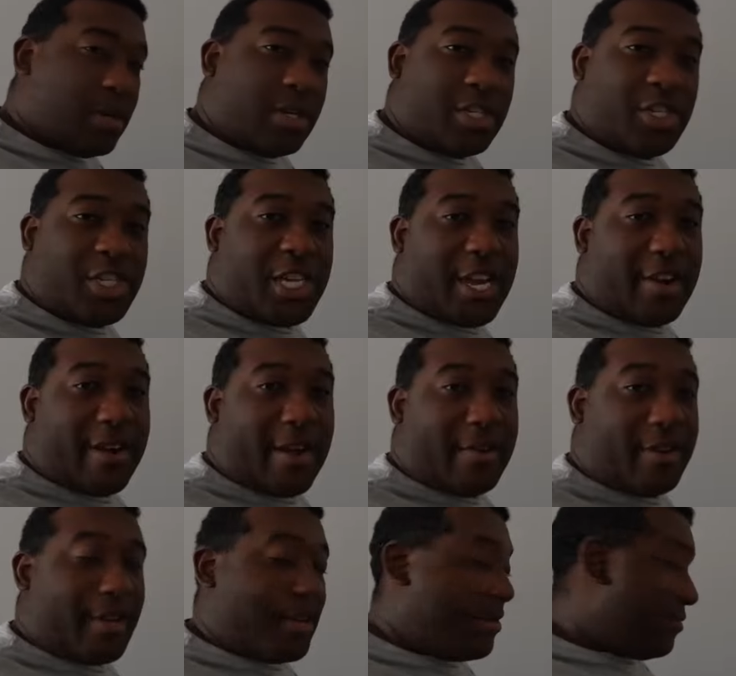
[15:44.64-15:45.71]
chair out
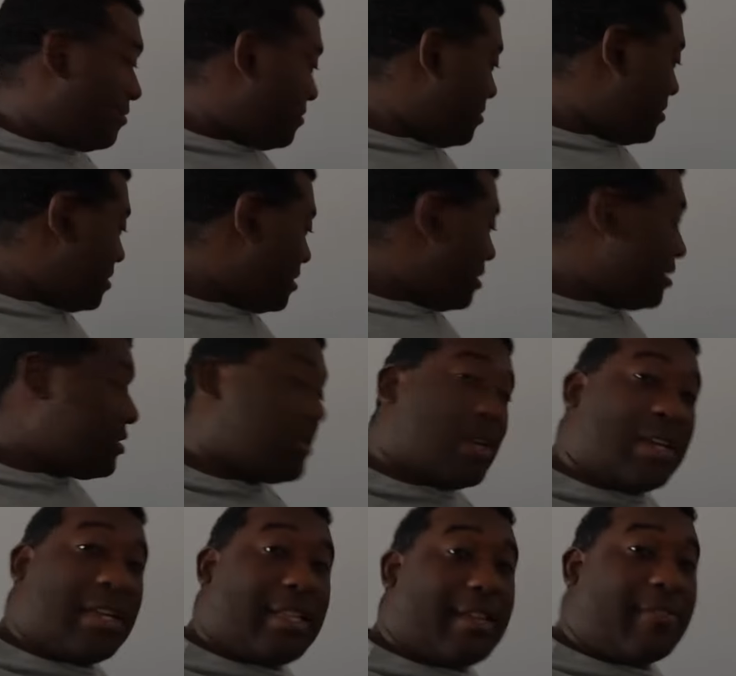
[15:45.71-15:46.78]
there. I
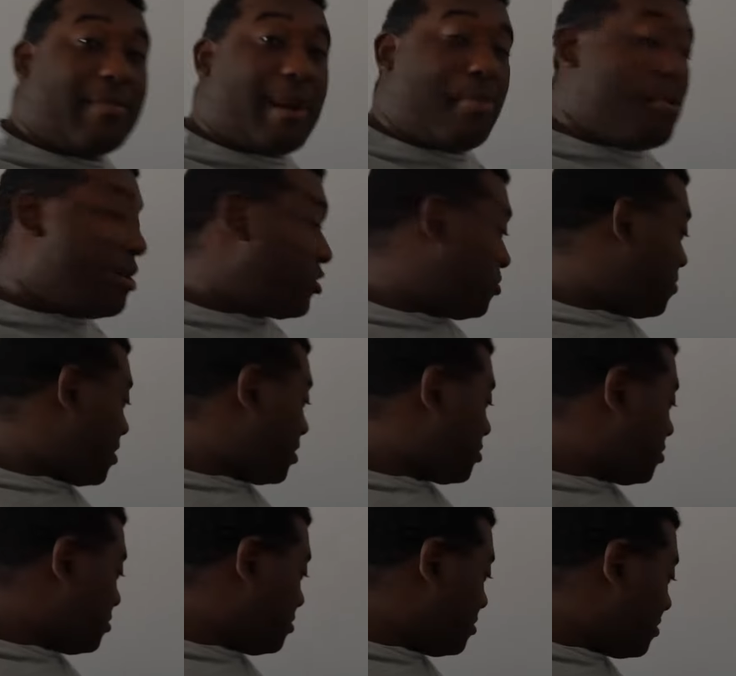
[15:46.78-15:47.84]
need to look for my pressure
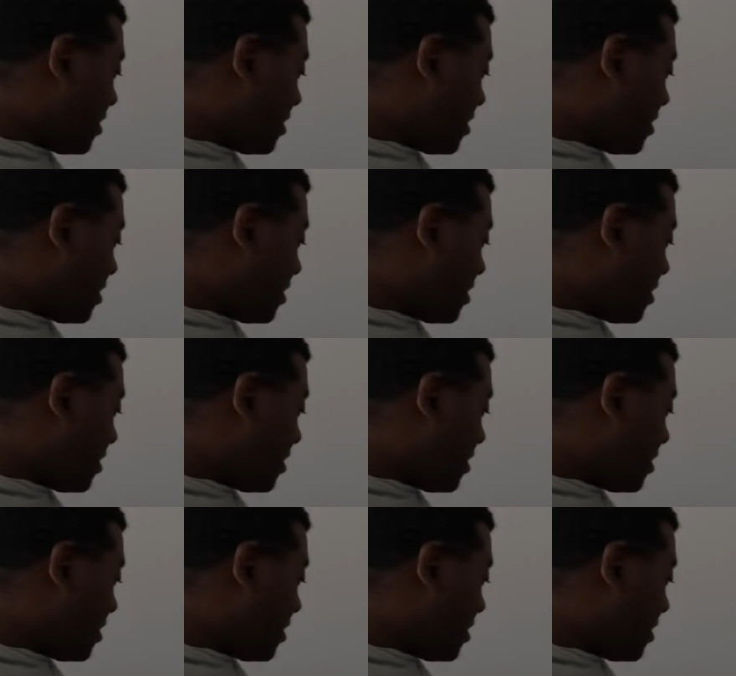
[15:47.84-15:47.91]
washer. Oh,